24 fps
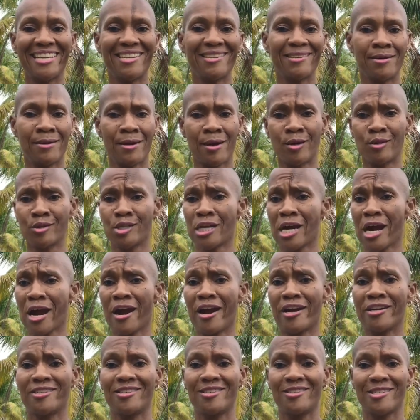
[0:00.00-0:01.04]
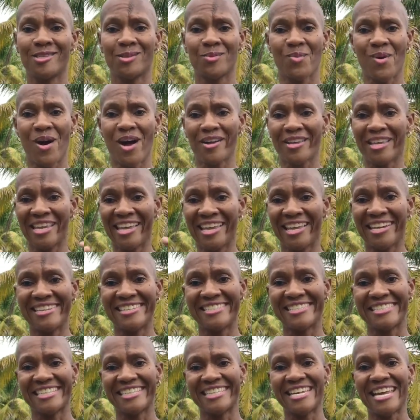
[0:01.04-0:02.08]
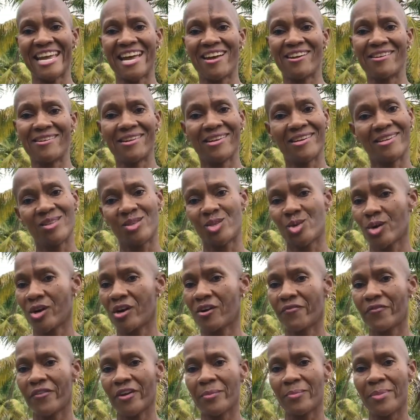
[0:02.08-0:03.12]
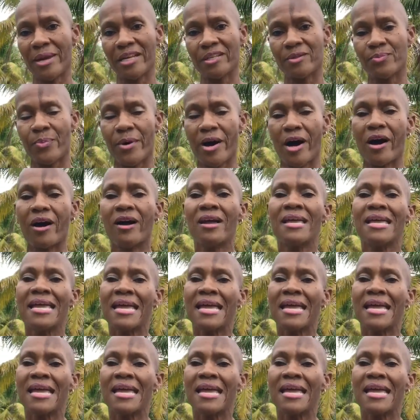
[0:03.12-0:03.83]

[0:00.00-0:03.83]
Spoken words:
No charge. You just walk in and sit down and enjoy free baseball.